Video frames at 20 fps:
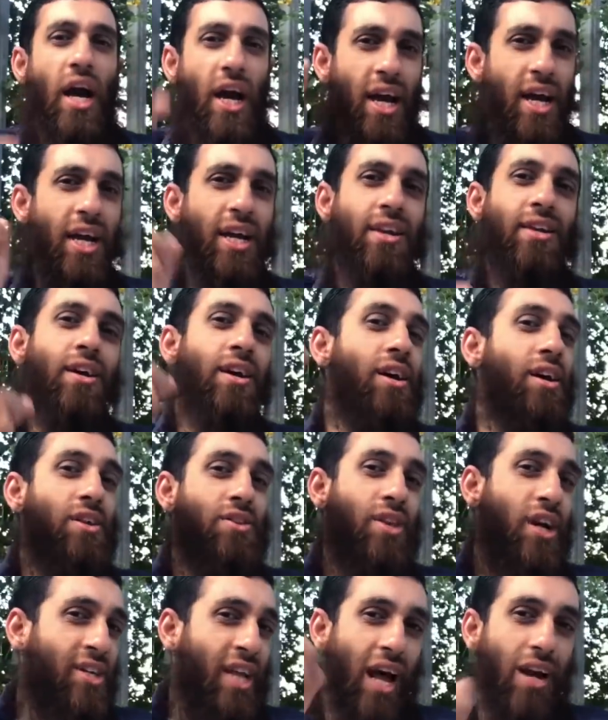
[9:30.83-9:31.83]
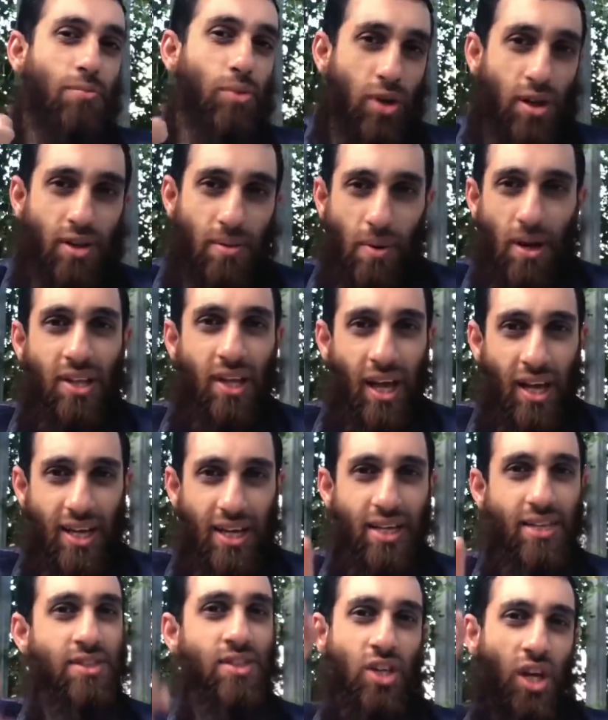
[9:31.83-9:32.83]
In the Talmud of the
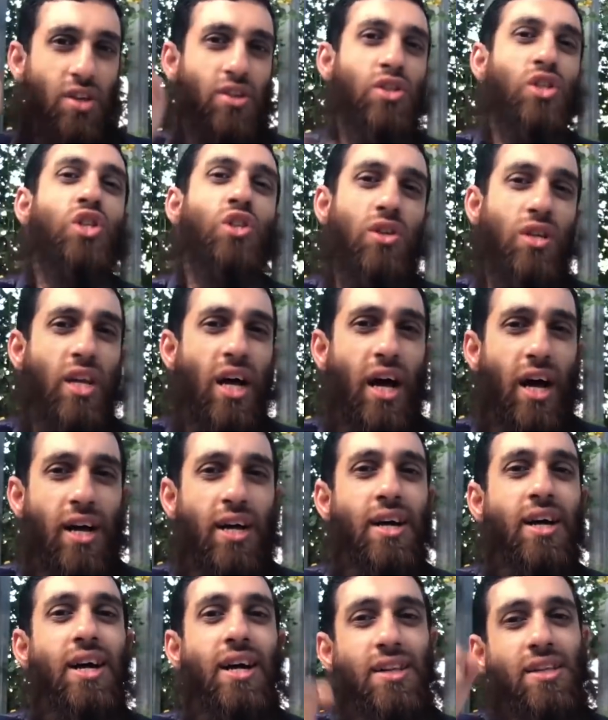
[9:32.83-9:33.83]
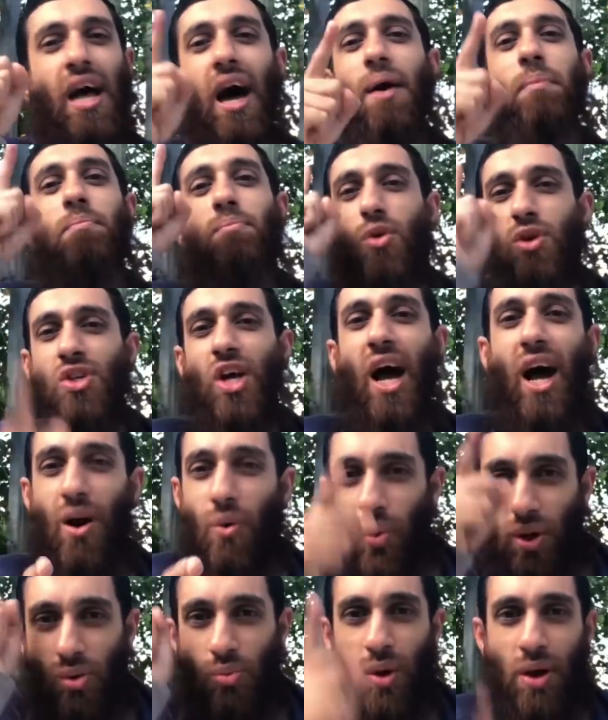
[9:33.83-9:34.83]
Madkhalis, Sharh Sunnah, that muta
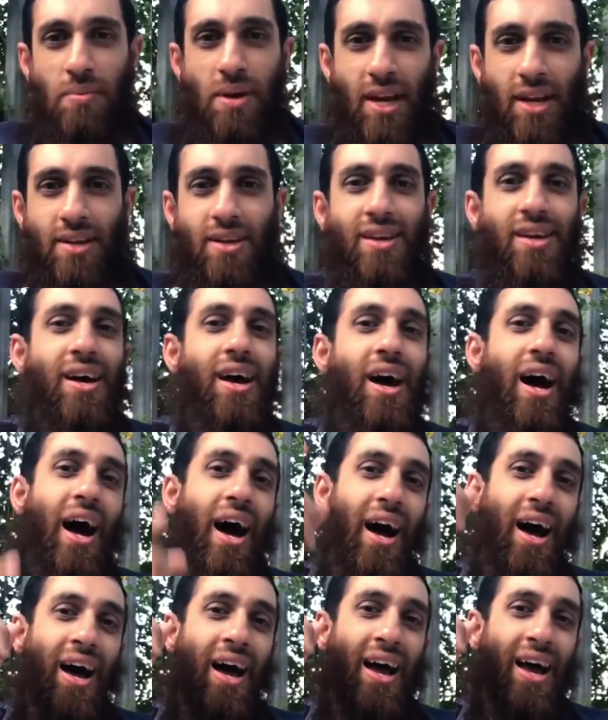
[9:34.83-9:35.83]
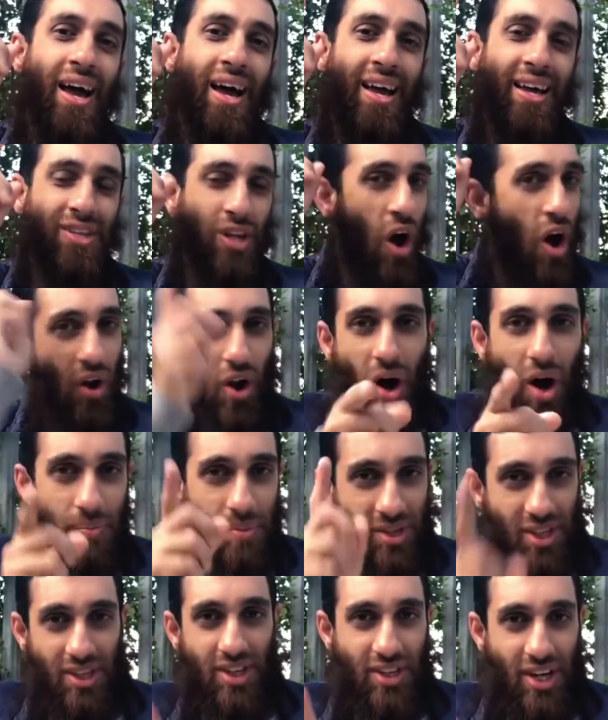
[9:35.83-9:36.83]
with women is haram
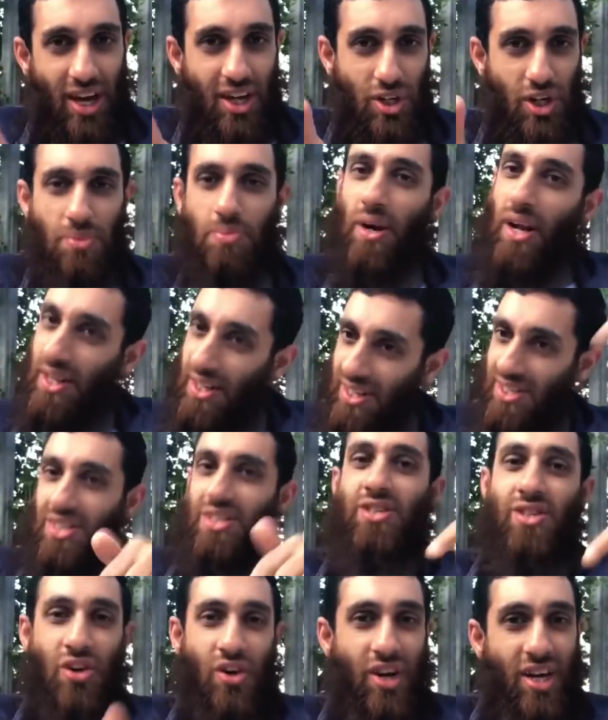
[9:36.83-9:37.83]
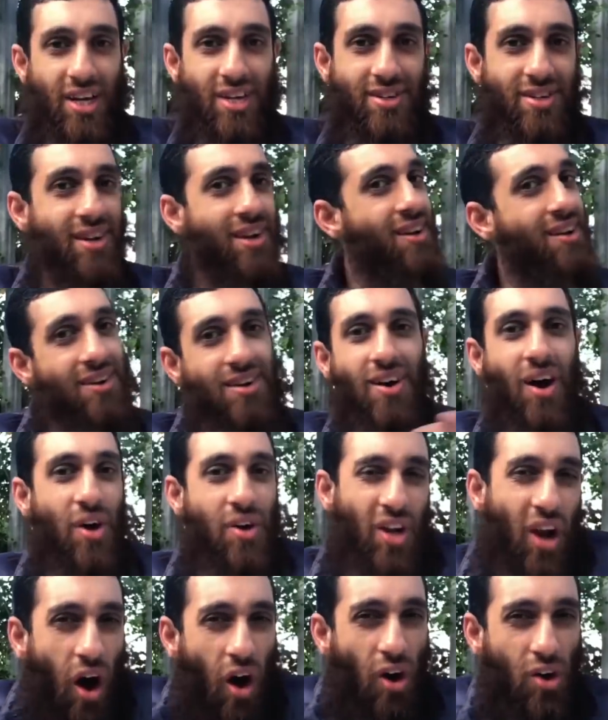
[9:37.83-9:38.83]
until the day of judgment. Now, this is creed. Are
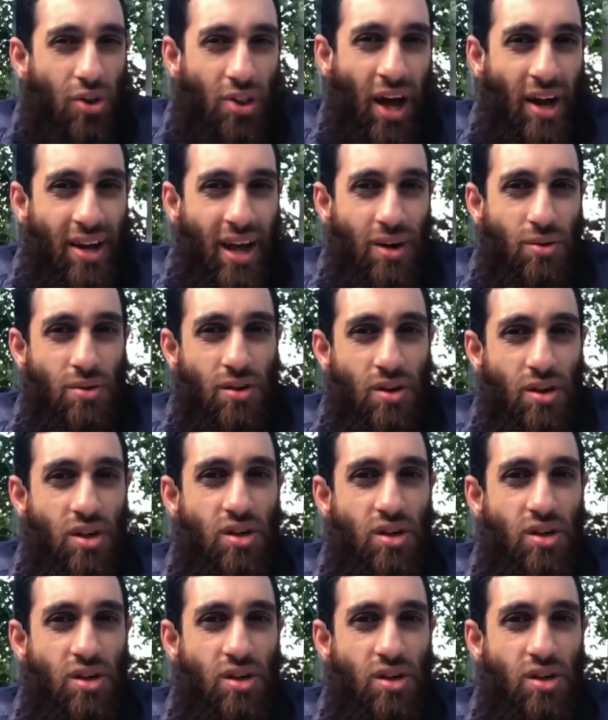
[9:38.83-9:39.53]
you going to argue that now?